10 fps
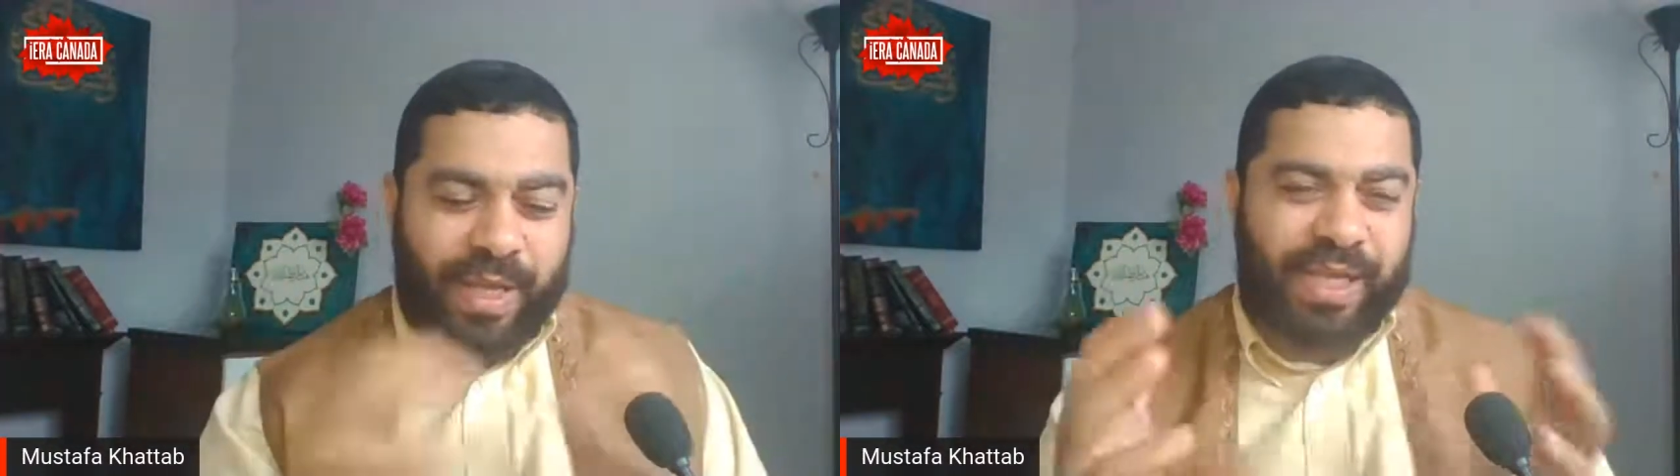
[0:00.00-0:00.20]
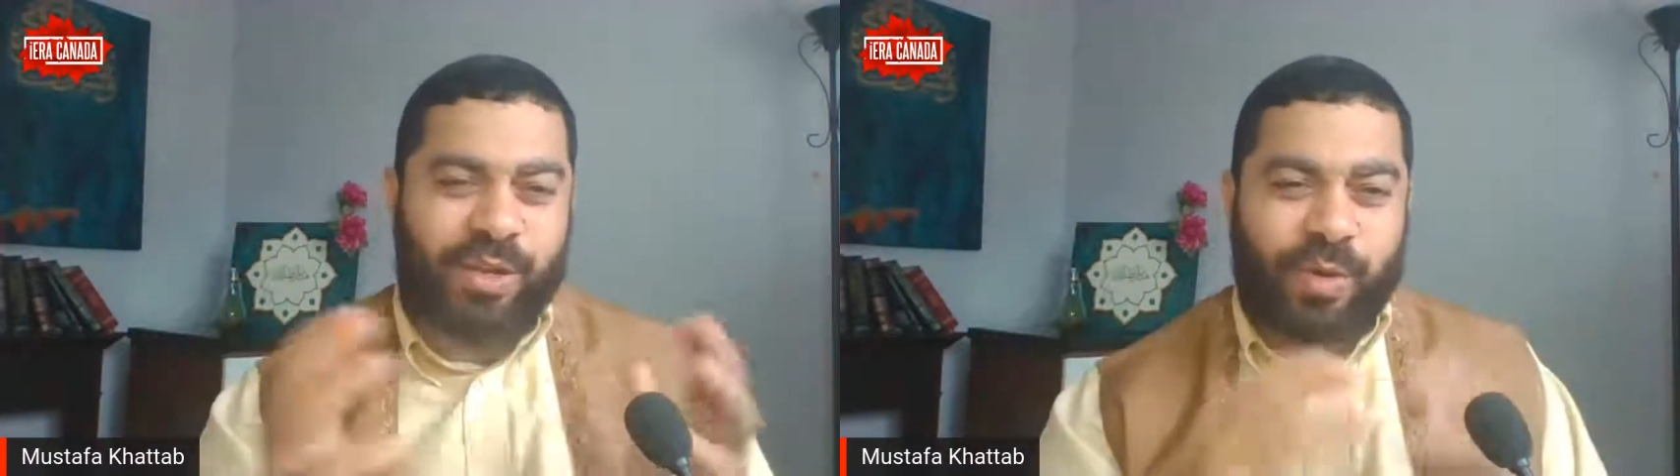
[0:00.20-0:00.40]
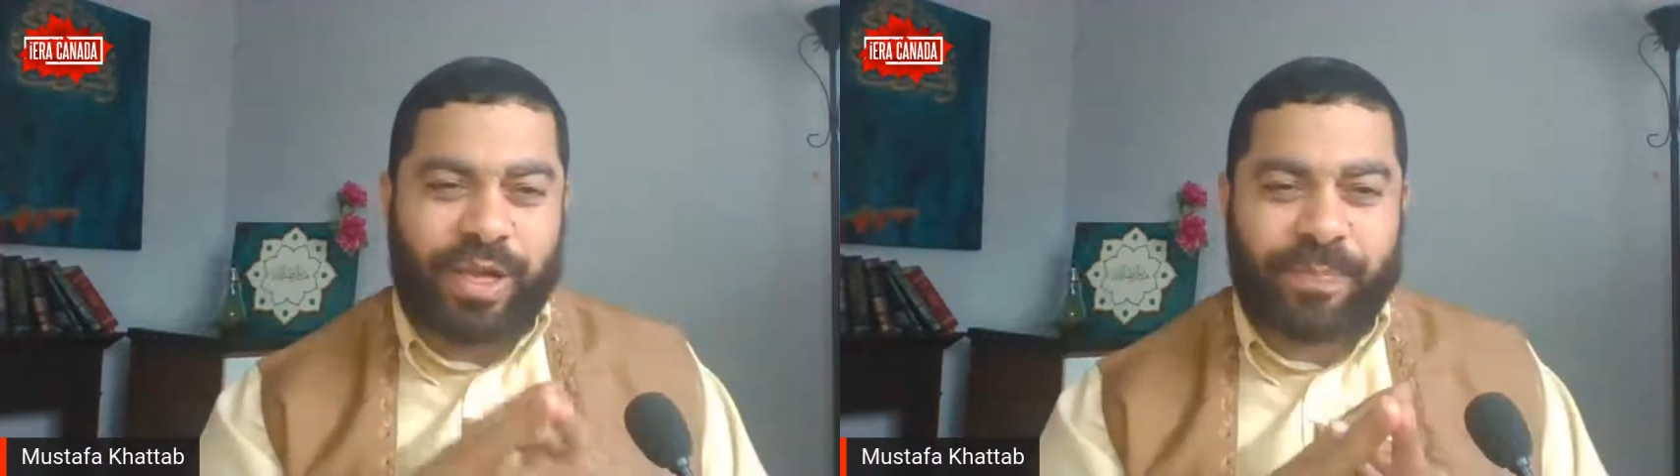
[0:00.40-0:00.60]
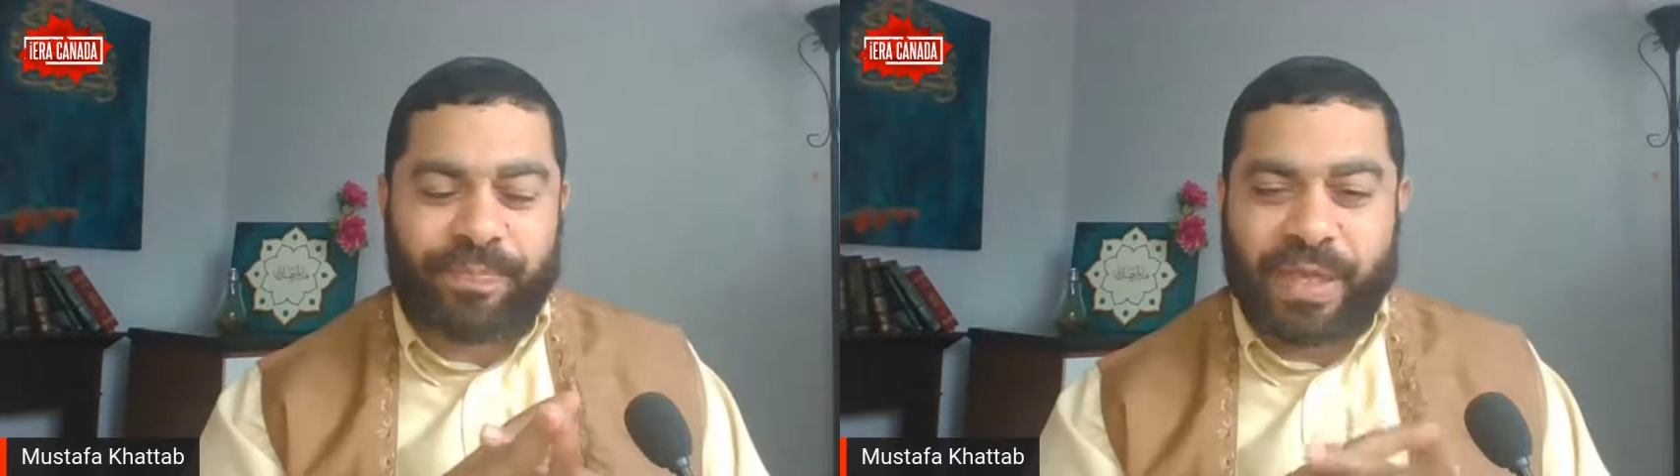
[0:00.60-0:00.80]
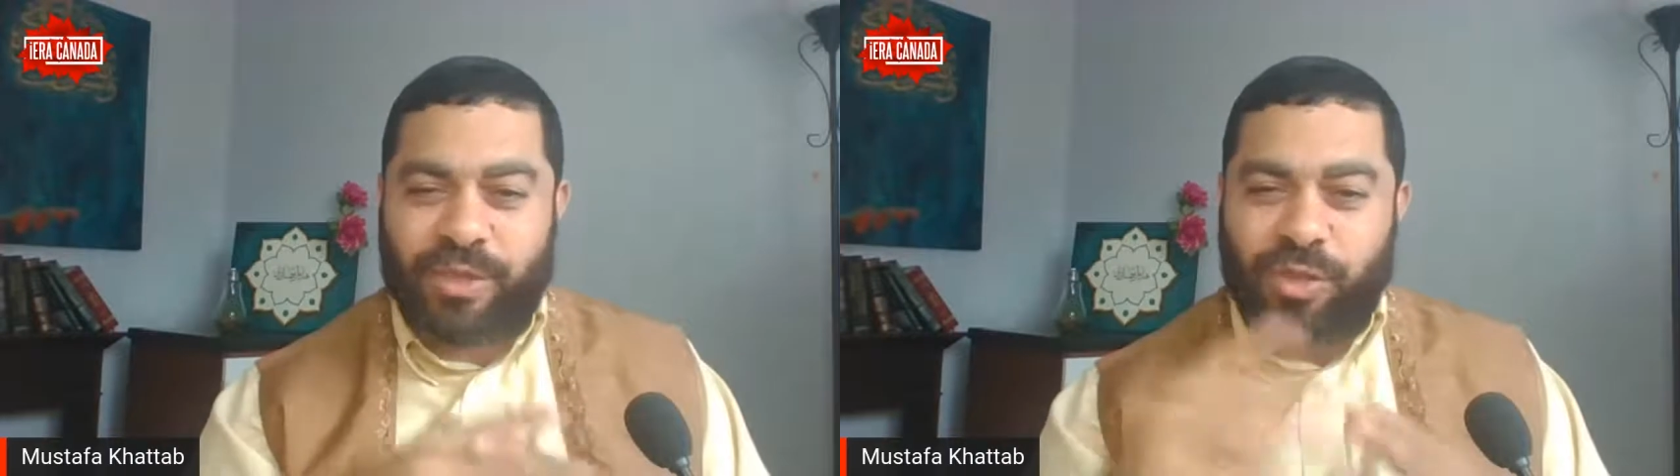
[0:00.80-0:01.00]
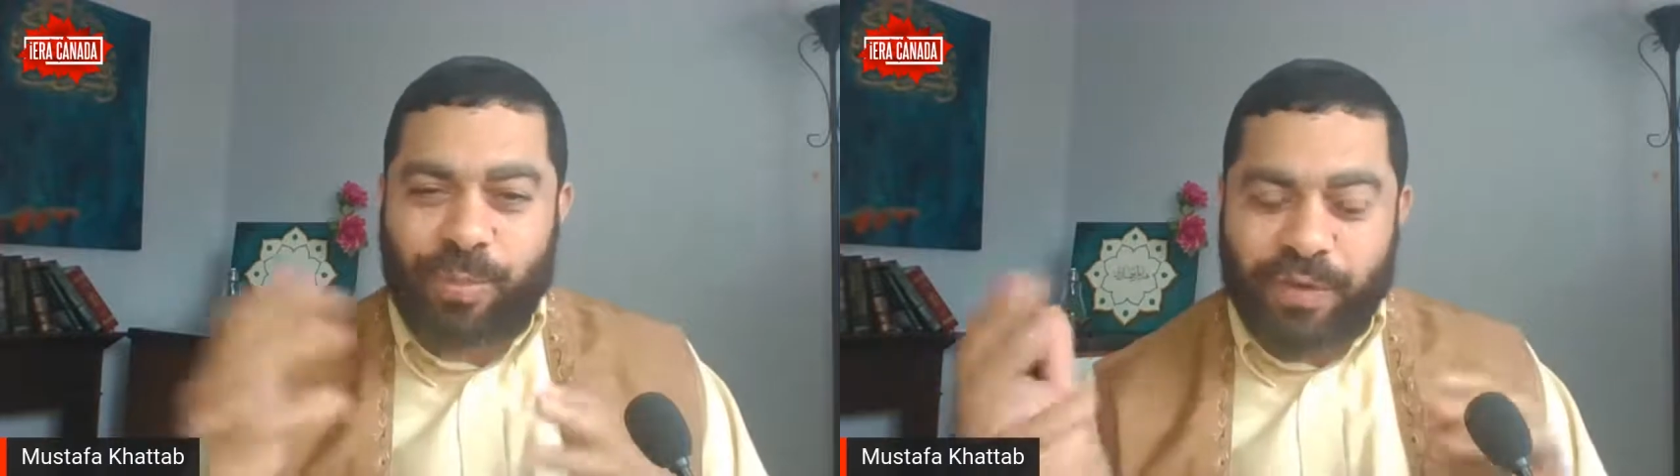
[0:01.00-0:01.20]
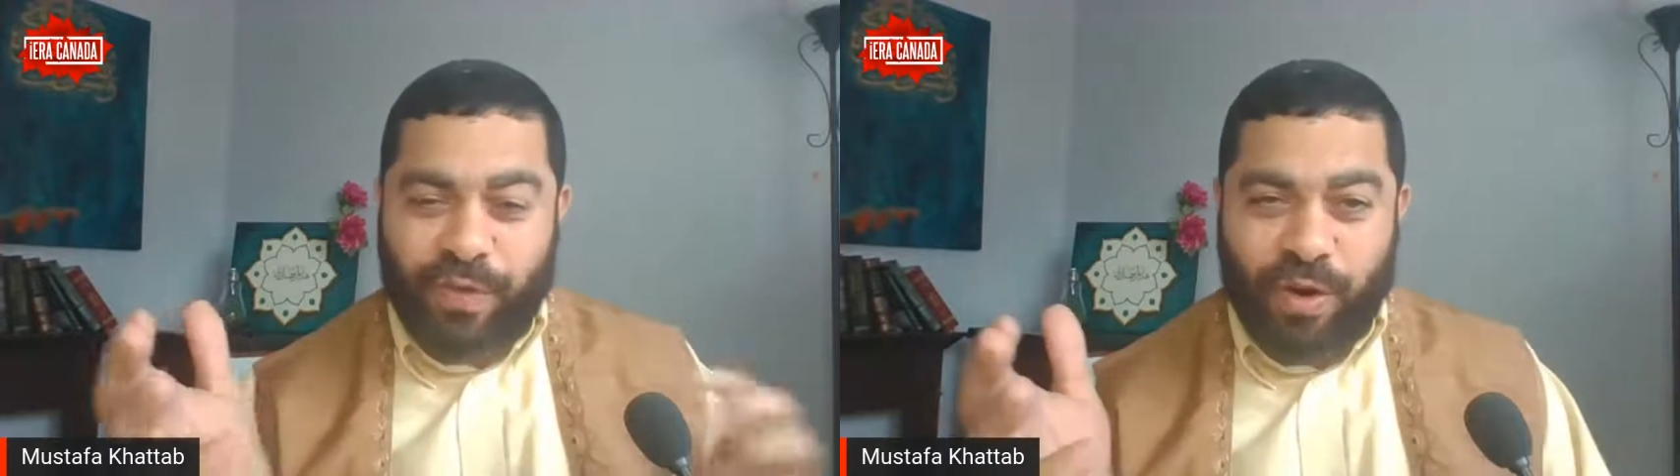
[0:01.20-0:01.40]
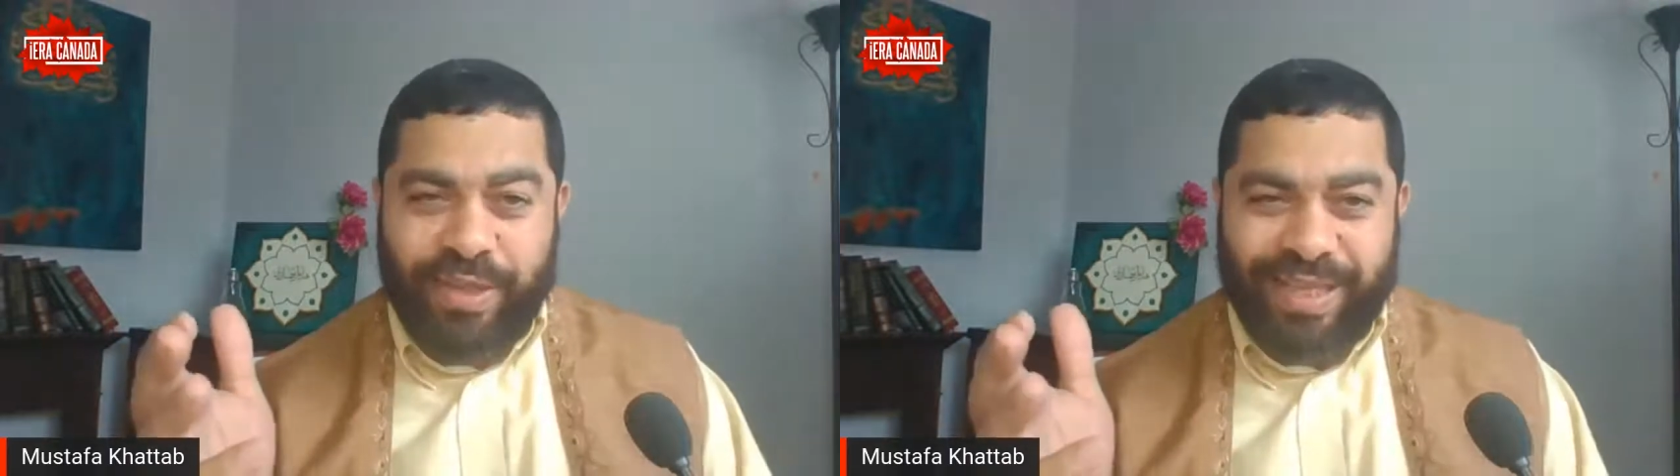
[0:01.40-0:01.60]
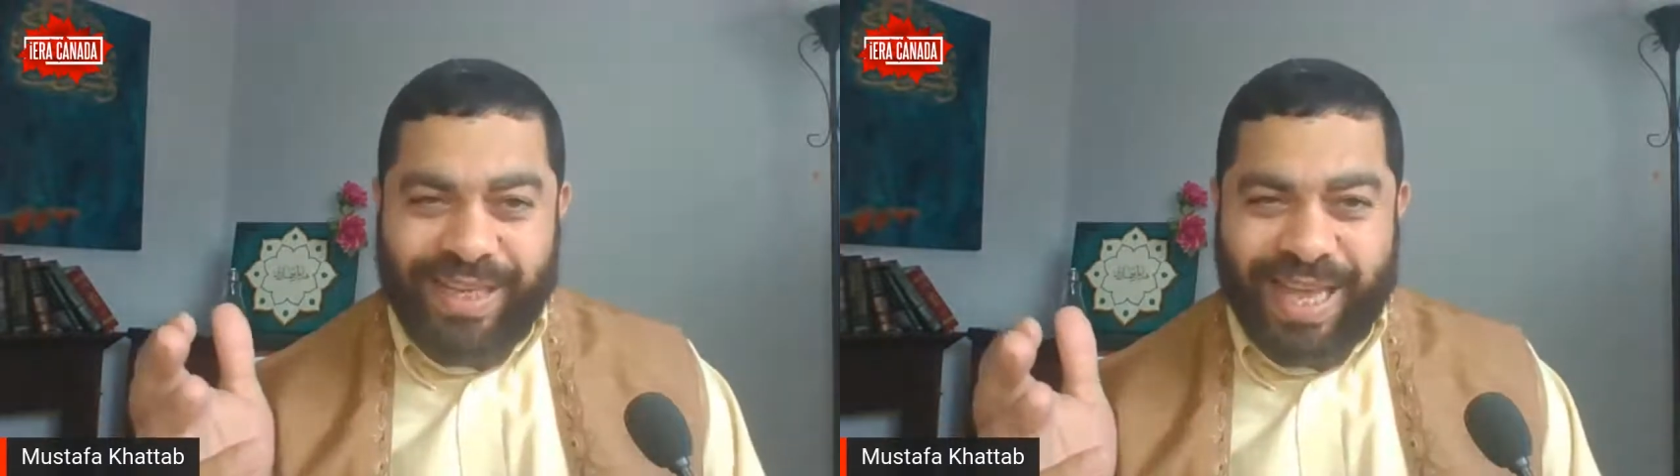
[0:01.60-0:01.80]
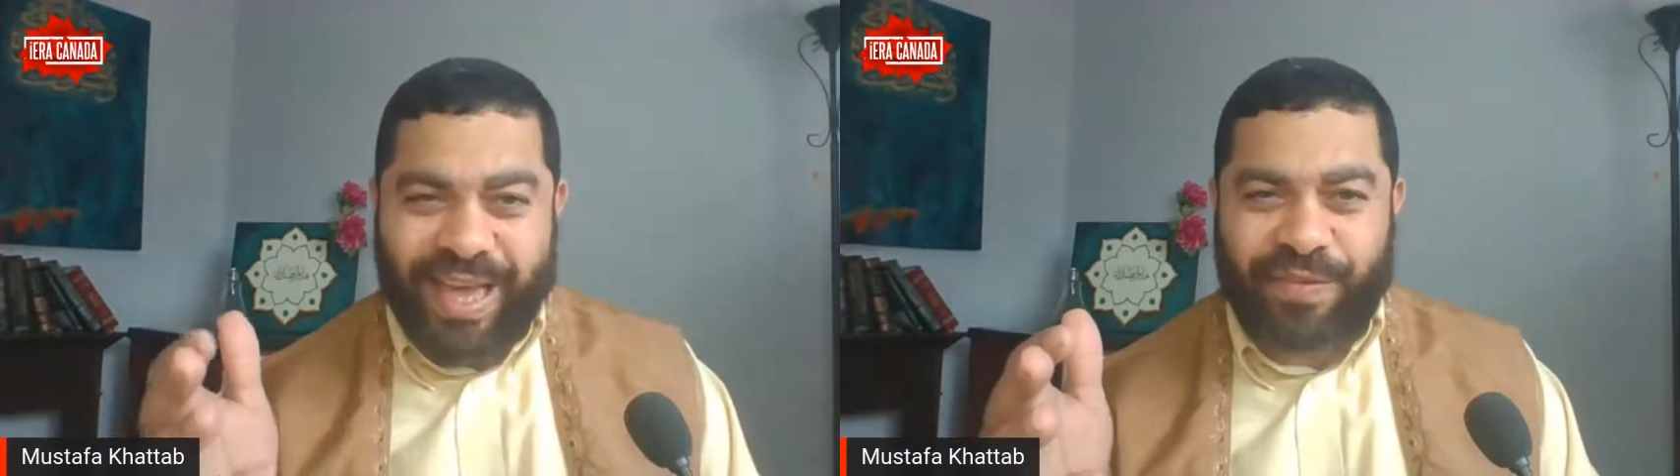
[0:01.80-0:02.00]
Anyway, so before they
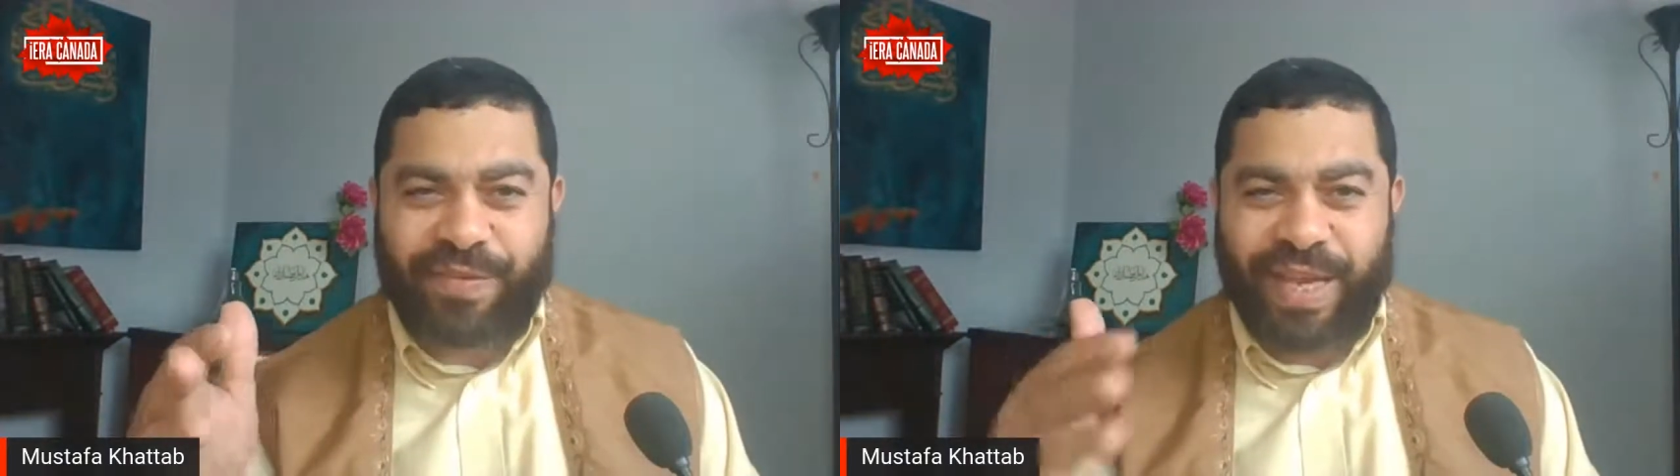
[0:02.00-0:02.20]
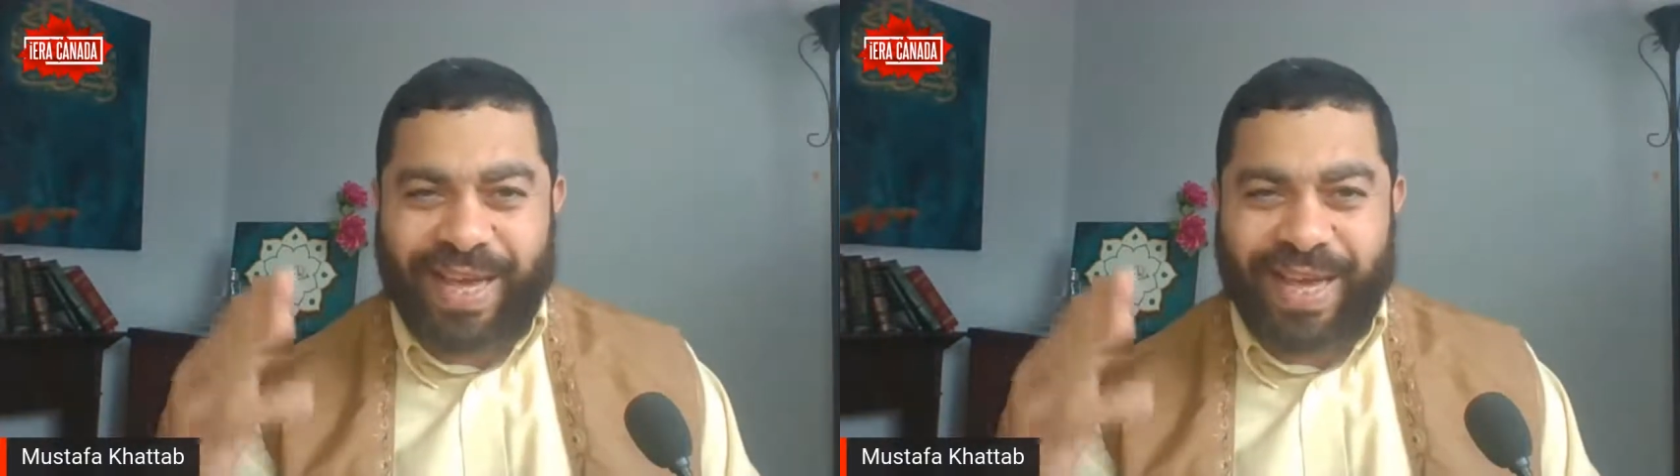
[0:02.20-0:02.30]
left,